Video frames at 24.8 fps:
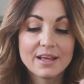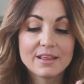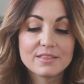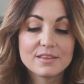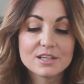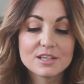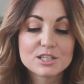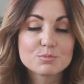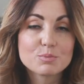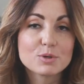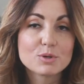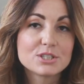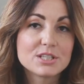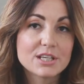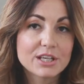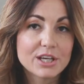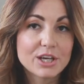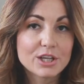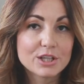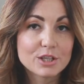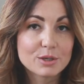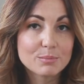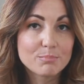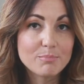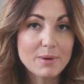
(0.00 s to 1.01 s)
This
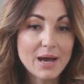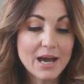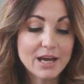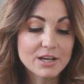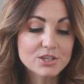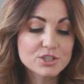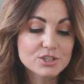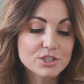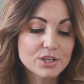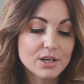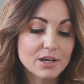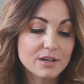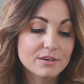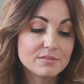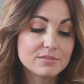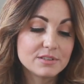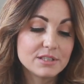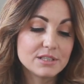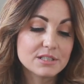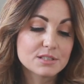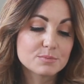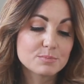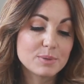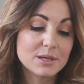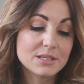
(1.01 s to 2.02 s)
particular batch of
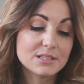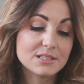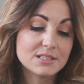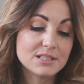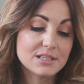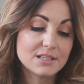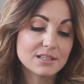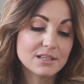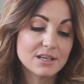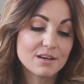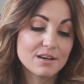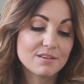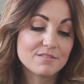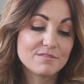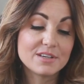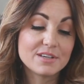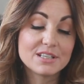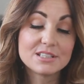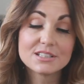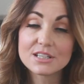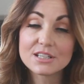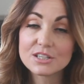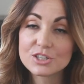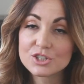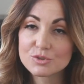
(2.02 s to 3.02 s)
these Padilla
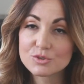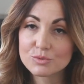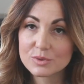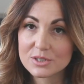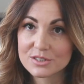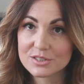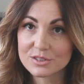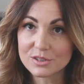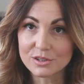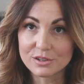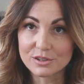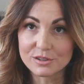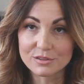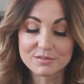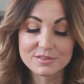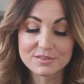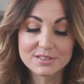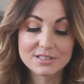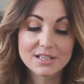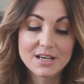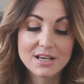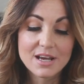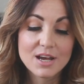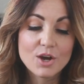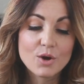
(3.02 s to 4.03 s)
vintage
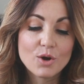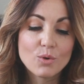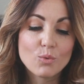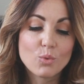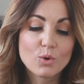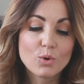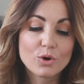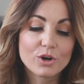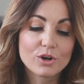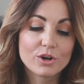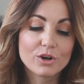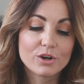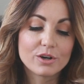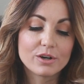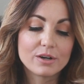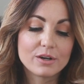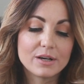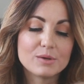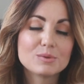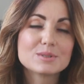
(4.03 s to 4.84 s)
reserves were,